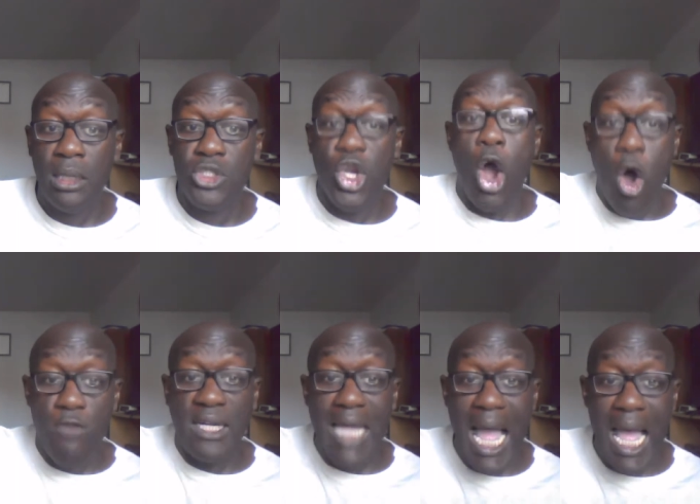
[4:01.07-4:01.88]

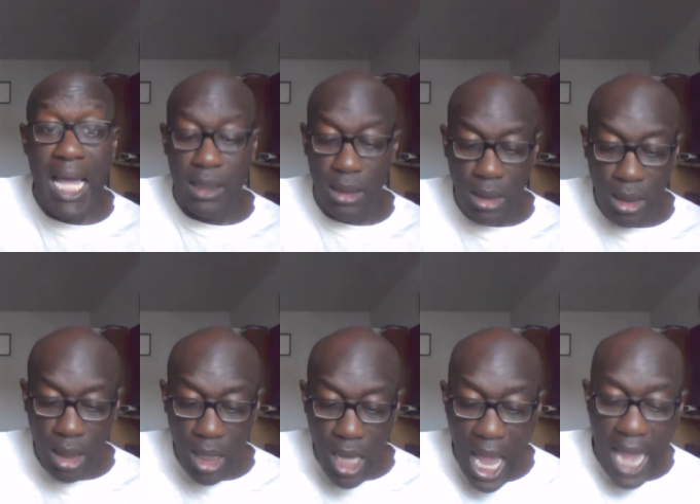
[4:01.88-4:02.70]
Jehovah God.
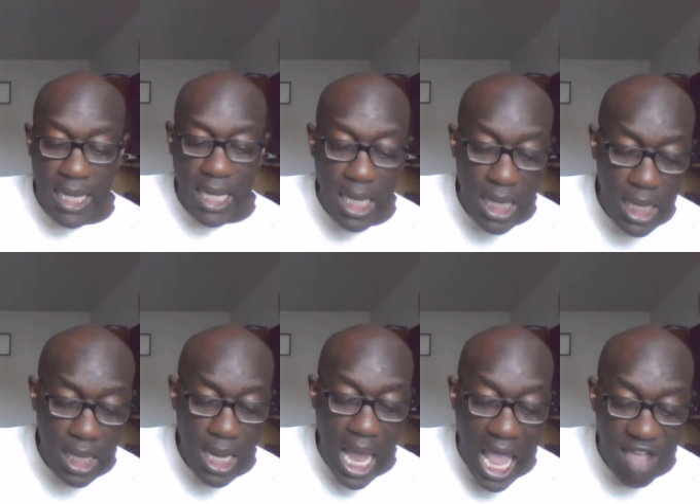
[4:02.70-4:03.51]
And
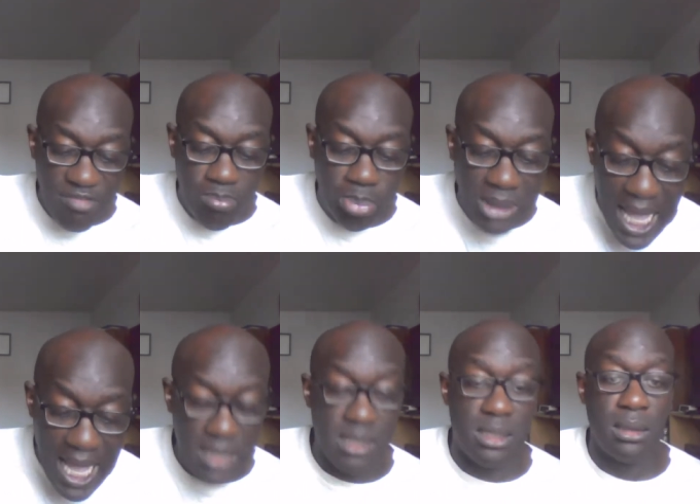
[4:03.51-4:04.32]
he hath
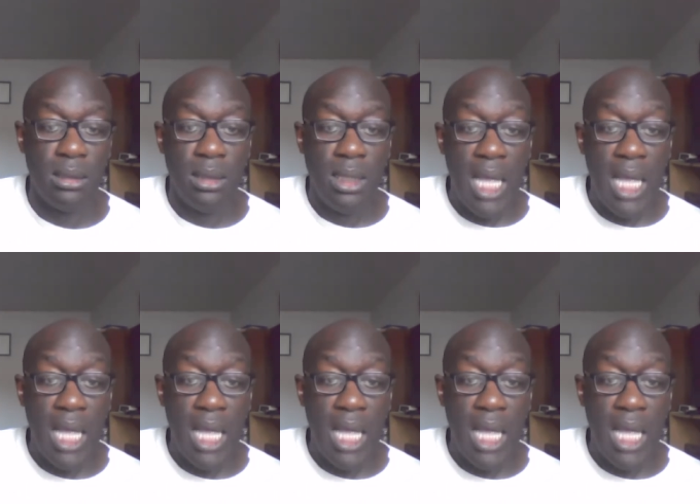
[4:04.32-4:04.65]
blessed.